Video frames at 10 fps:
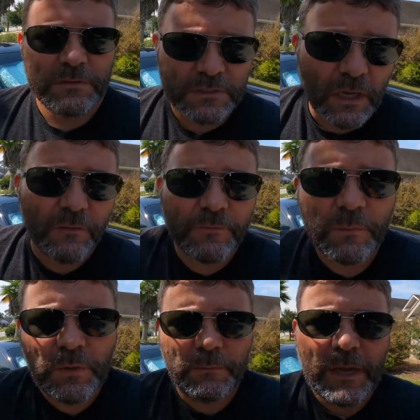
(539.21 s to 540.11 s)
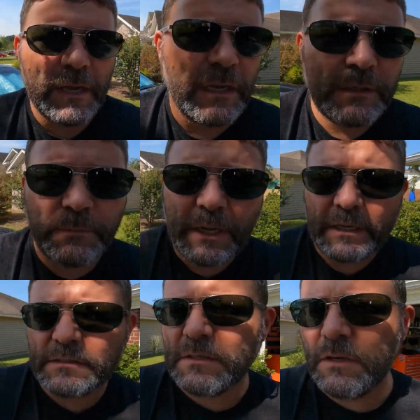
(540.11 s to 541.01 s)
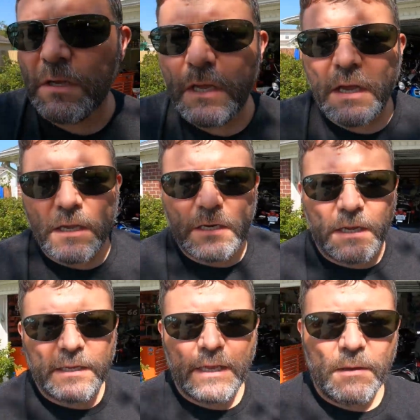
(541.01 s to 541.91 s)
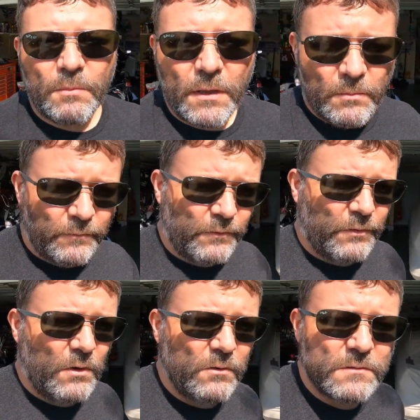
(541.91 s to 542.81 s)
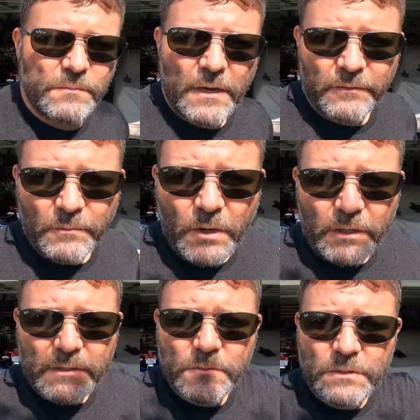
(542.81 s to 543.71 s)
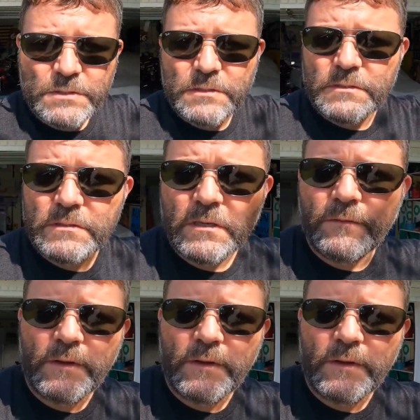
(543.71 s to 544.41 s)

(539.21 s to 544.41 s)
stuff to put back on your bike. So I can't blame him for throwing some aftermarket switches and stuff